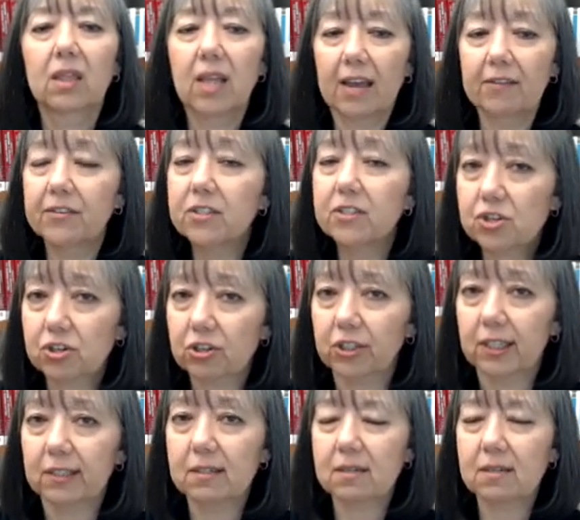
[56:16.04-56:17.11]
Life
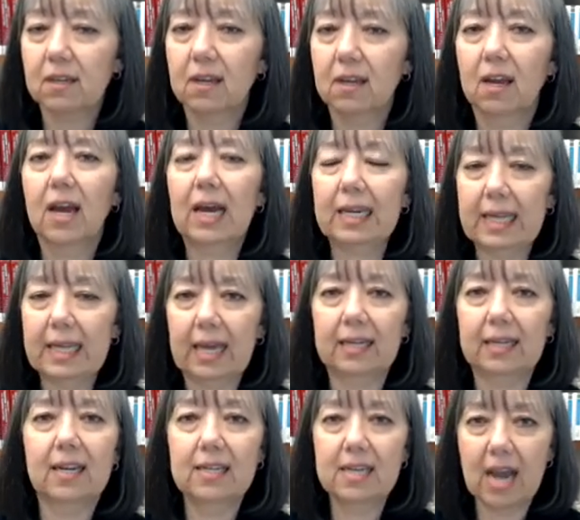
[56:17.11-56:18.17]
insurance.
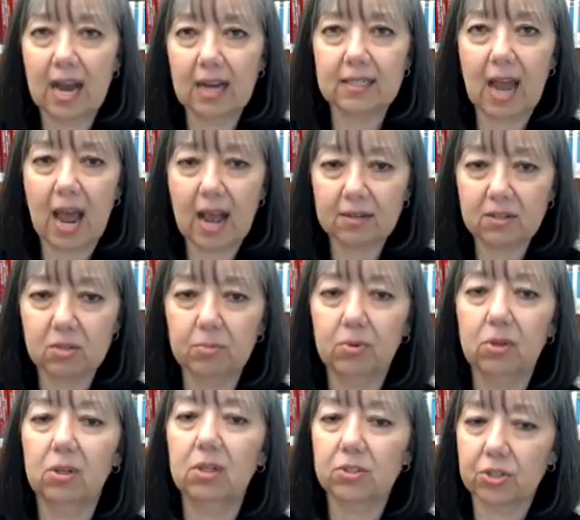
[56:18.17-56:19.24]
Again, not
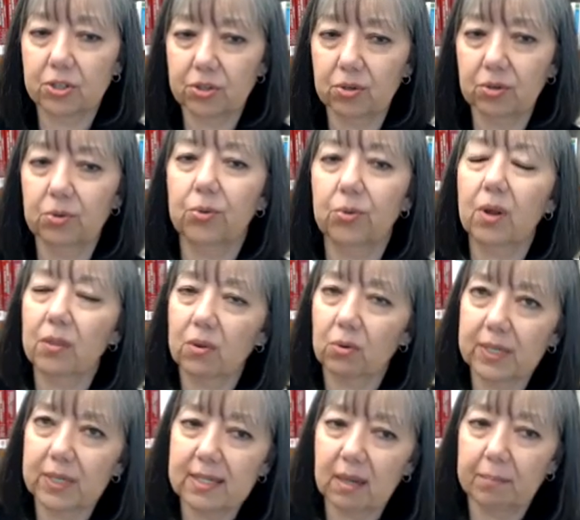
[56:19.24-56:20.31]
taxable to the
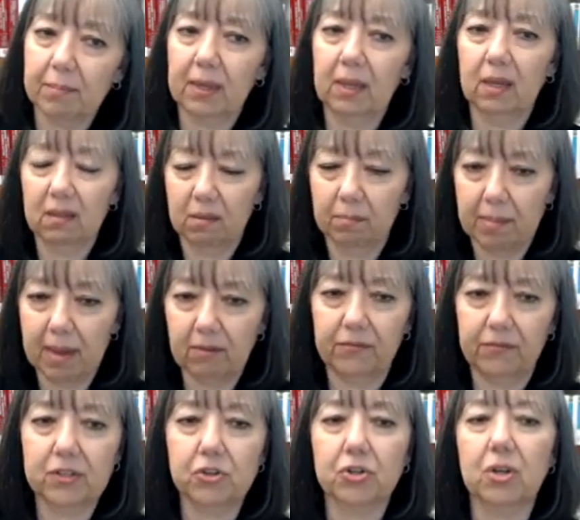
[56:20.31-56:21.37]
recipient, the
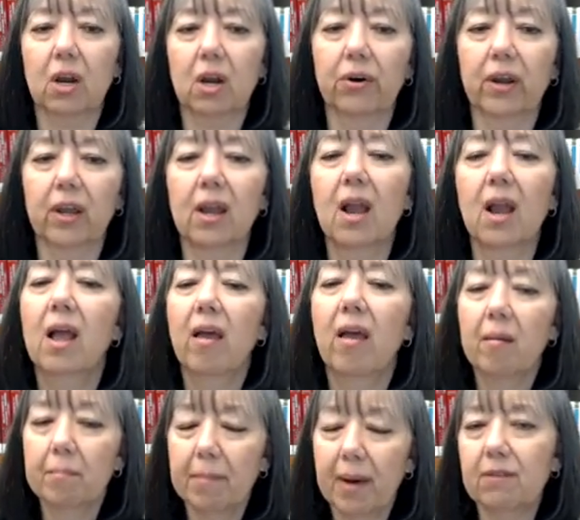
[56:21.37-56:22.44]
beneficiary,
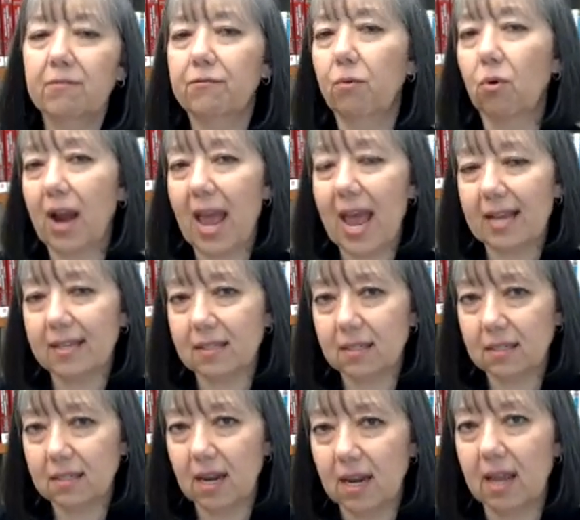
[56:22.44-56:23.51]
but for
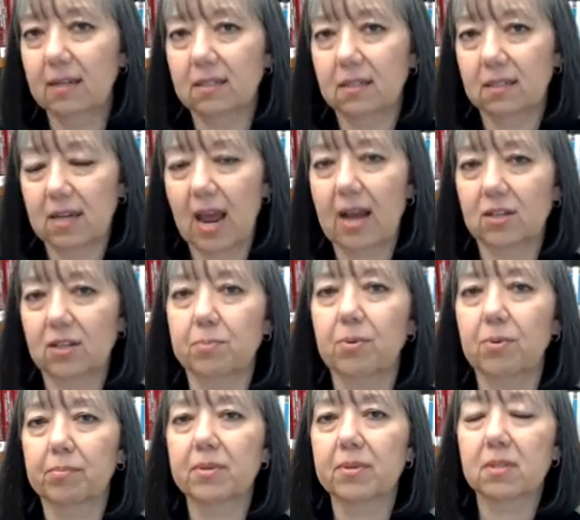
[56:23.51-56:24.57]
estate tax
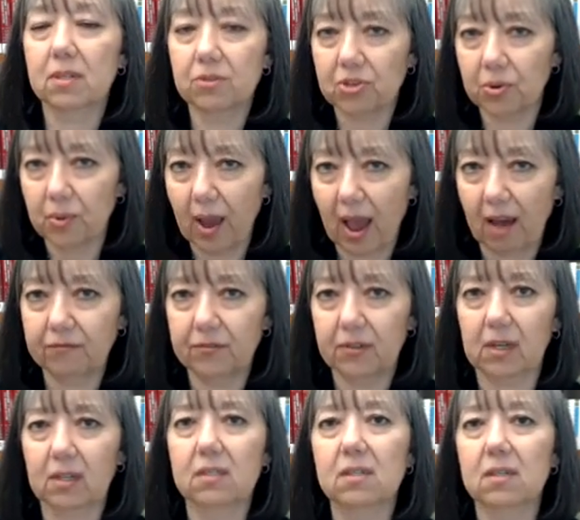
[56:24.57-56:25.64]
purposes, you have
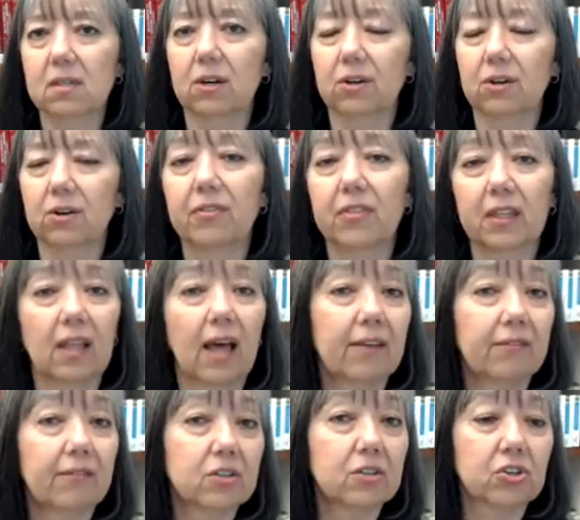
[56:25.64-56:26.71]
to consider the
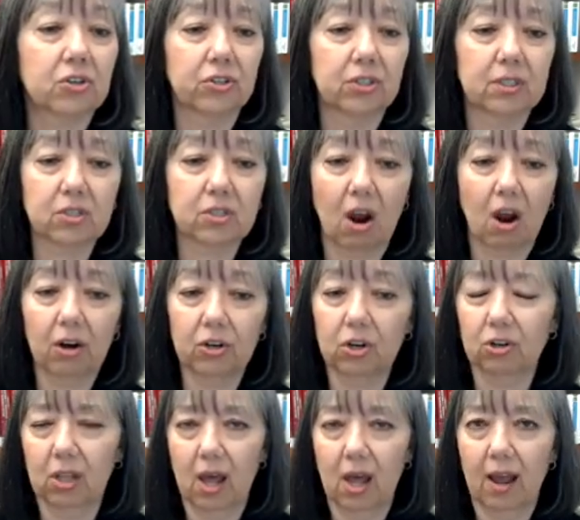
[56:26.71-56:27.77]
life insurance on
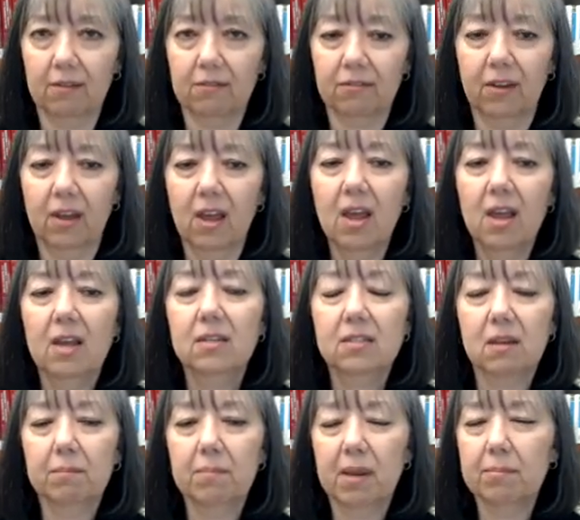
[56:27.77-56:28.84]
your life.
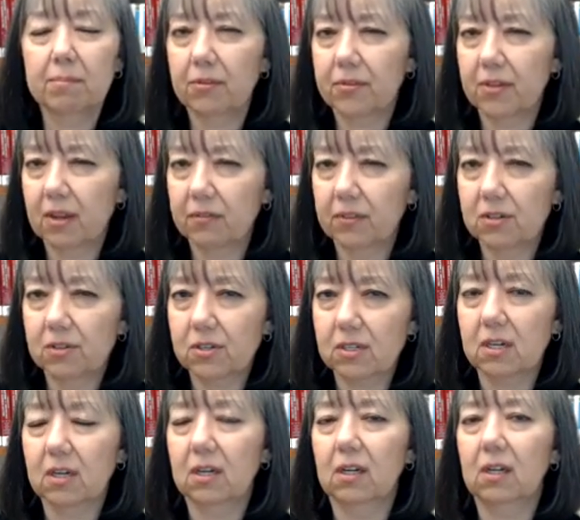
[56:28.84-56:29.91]
Some people think there's
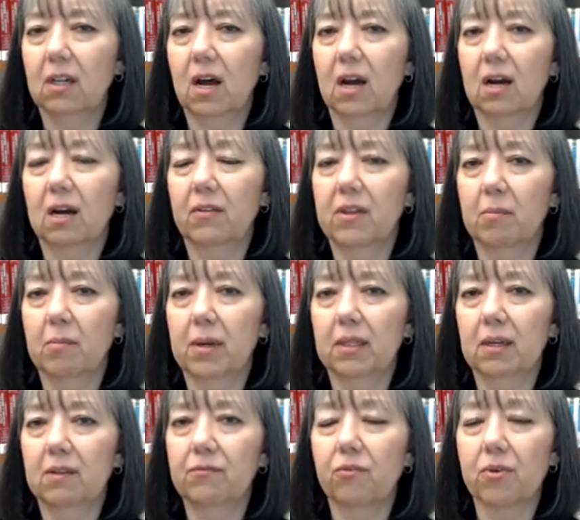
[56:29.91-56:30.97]
still uh, the
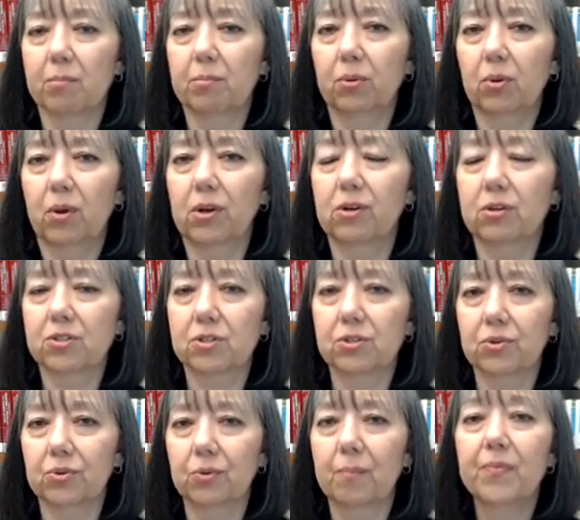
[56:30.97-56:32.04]
ability for an employer
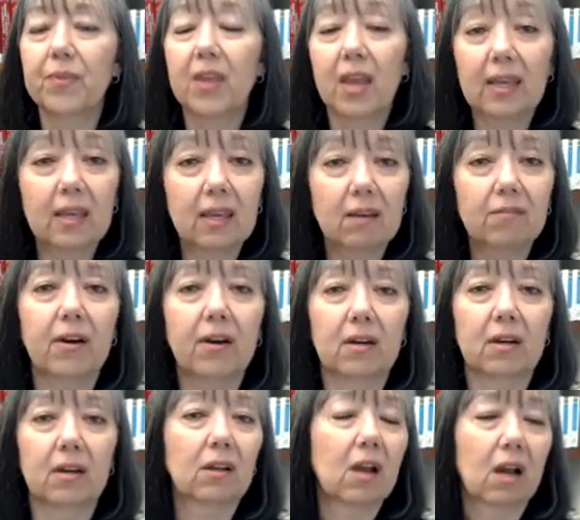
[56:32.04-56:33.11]
to give
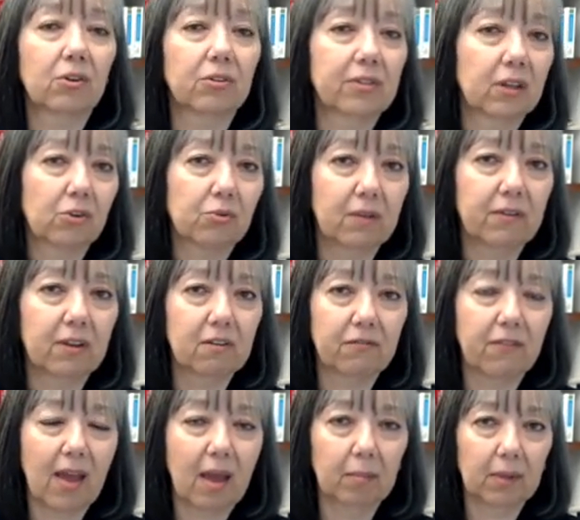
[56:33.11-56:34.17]
an, a, the grieving
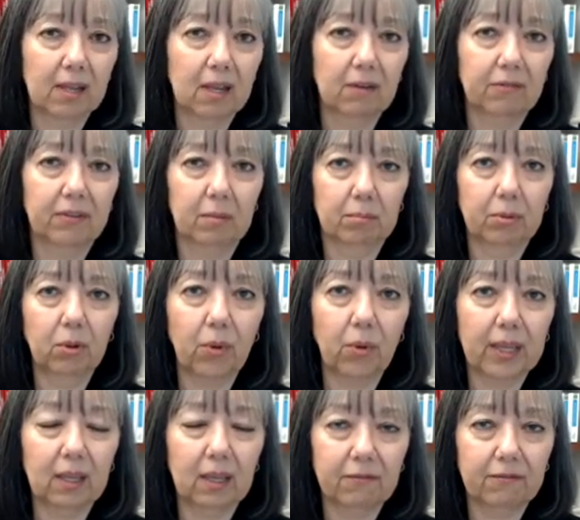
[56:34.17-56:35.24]
family of an
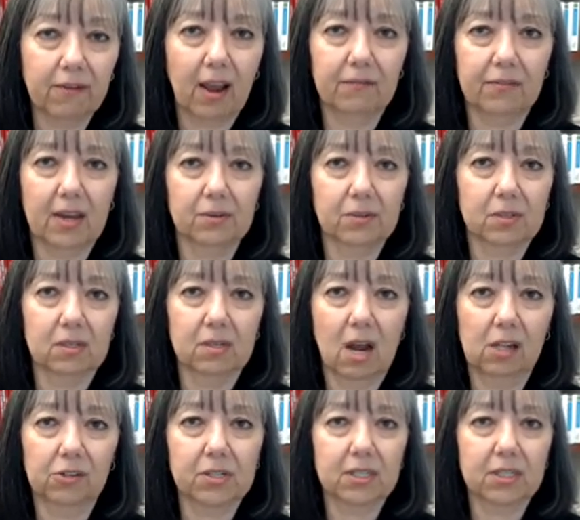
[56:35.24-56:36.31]
employee
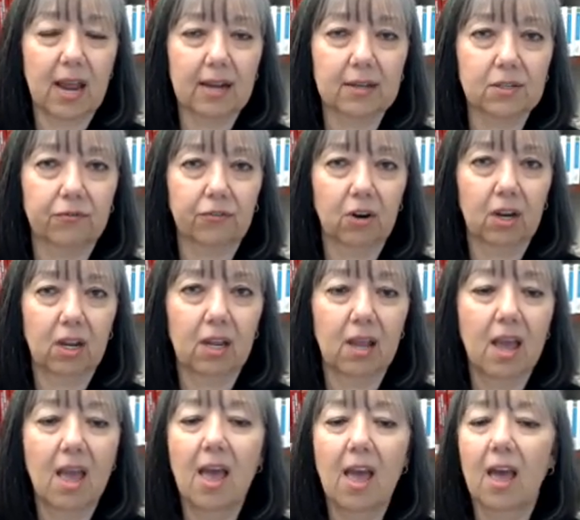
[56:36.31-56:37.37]
$5,000 tax
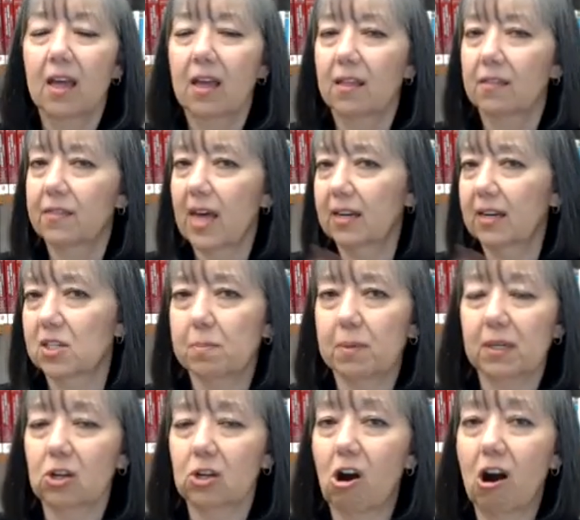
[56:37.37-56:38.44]
free. That has
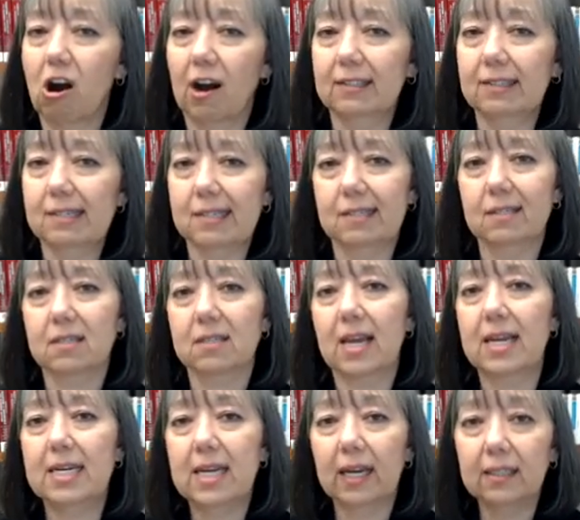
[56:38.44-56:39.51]
been gone since
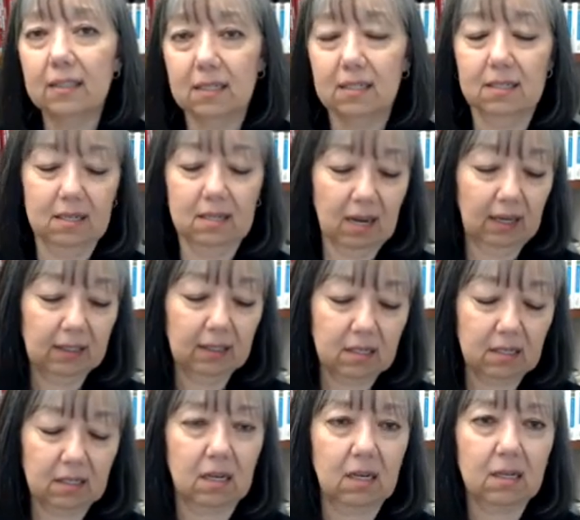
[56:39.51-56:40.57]

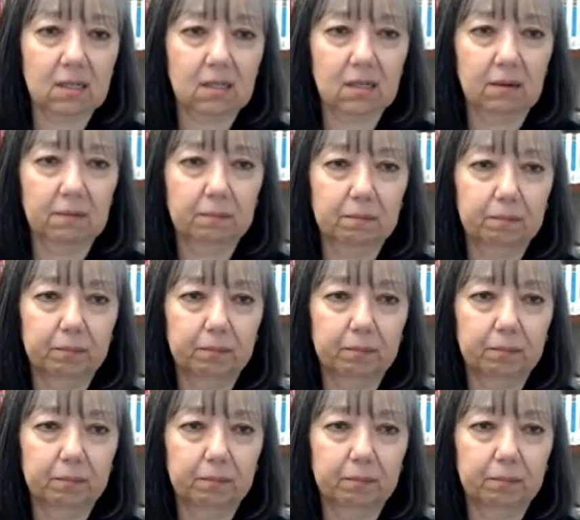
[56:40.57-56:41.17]
1996.